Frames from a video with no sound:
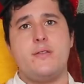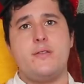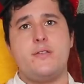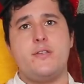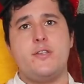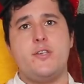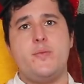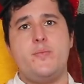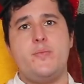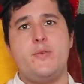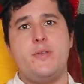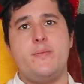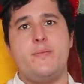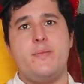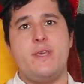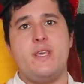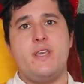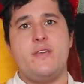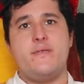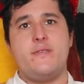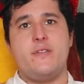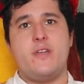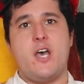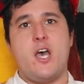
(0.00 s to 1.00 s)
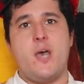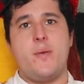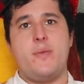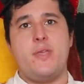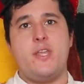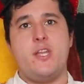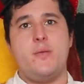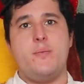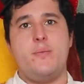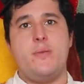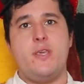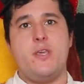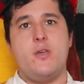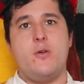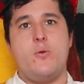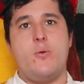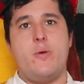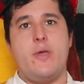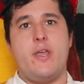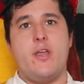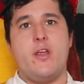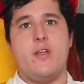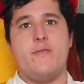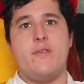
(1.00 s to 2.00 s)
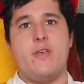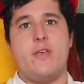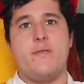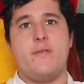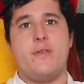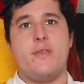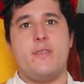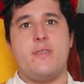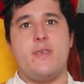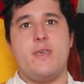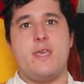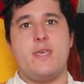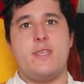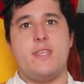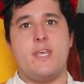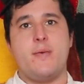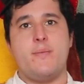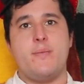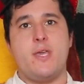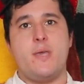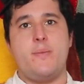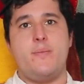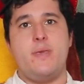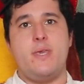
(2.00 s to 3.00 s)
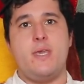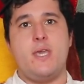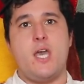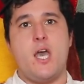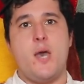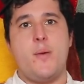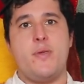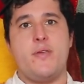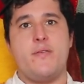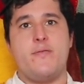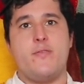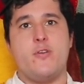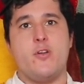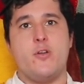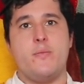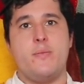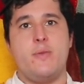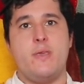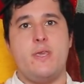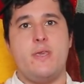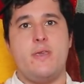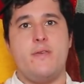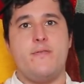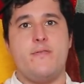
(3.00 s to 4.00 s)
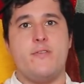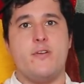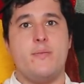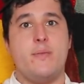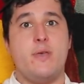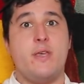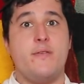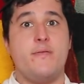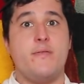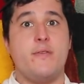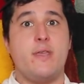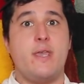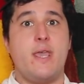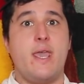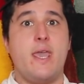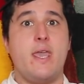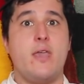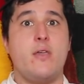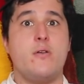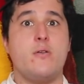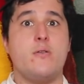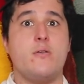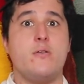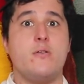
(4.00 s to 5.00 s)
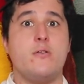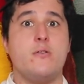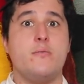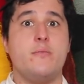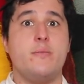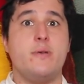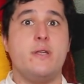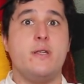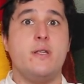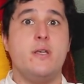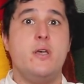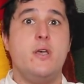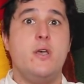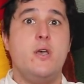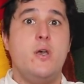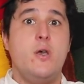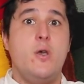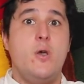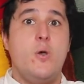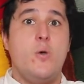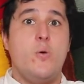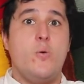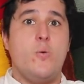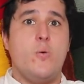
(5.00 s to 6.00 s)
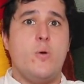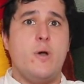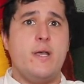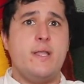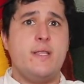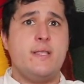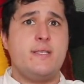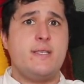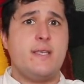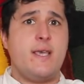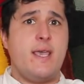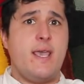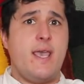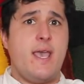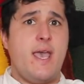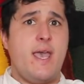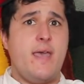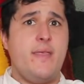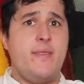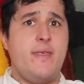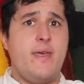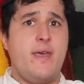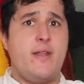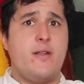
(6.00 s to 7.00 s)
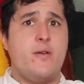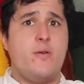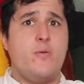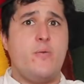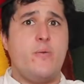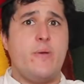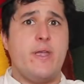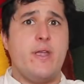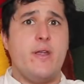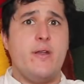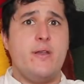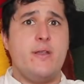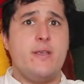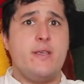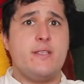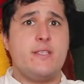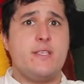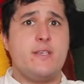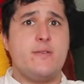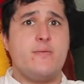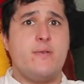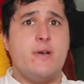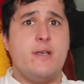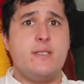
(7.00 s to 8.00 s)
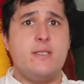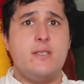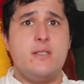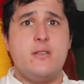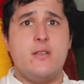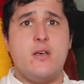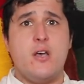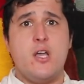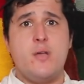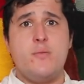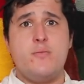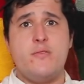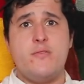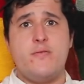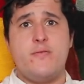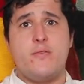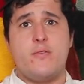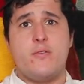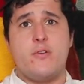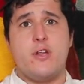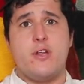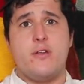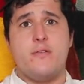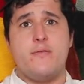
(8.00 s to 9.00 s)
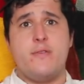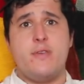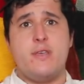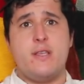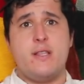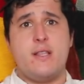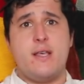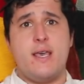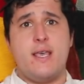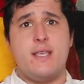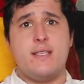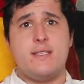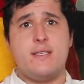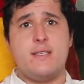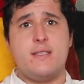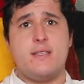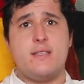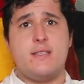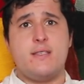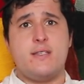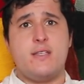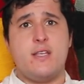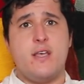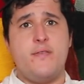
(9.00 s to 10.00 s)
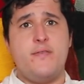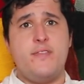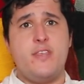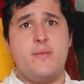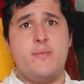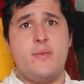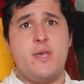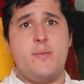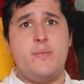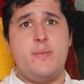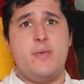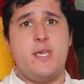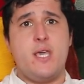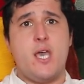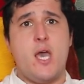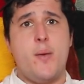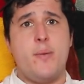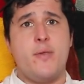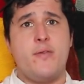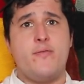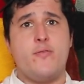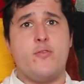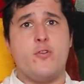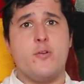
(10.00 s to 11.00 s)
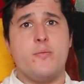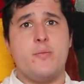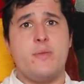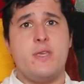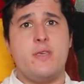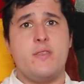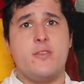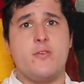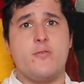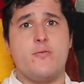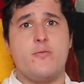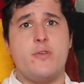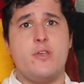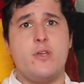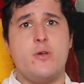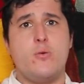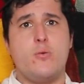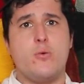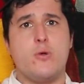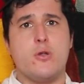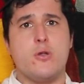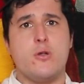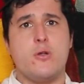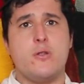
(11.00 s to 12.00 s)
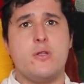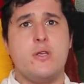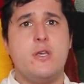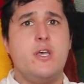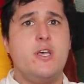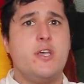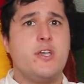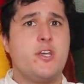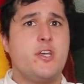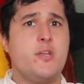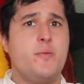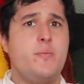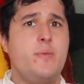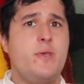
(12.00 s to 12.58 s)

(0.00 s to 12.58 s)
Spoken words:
Stupid may have taught me to be aware of everything that might be coming for me from every angle, but once I had that awareness, it wasn't long before I realized that the stuff that might be coming for me in the real world could